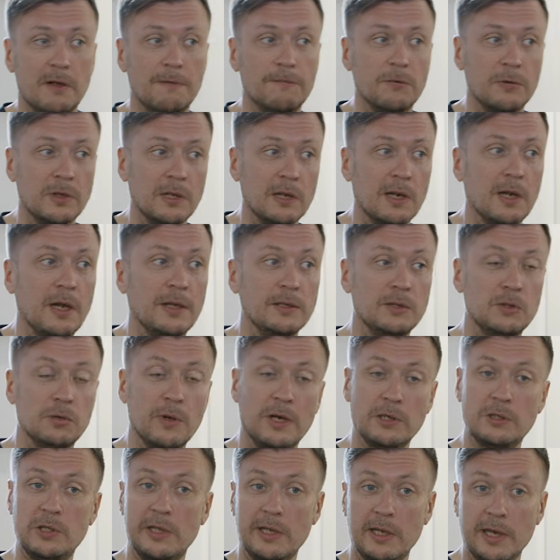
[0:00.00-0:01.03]
for the client to
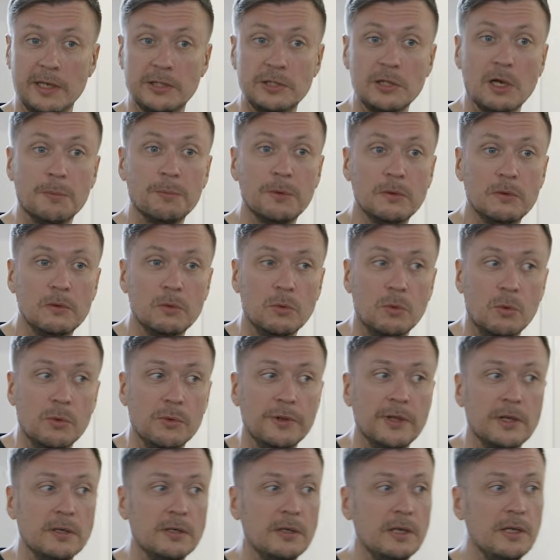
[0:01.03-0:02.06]
actually catch up
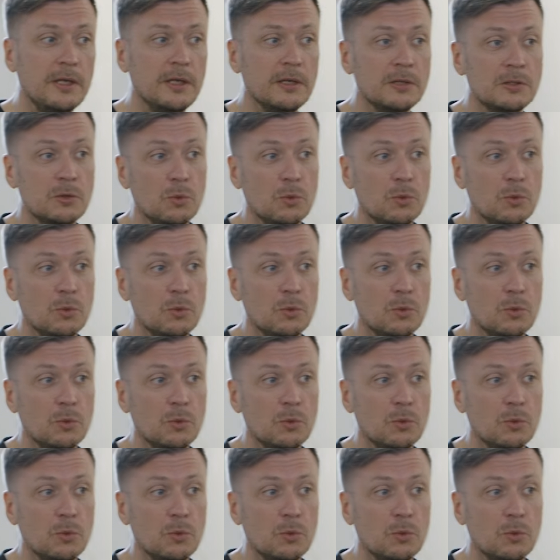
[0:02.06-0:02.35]
with that data.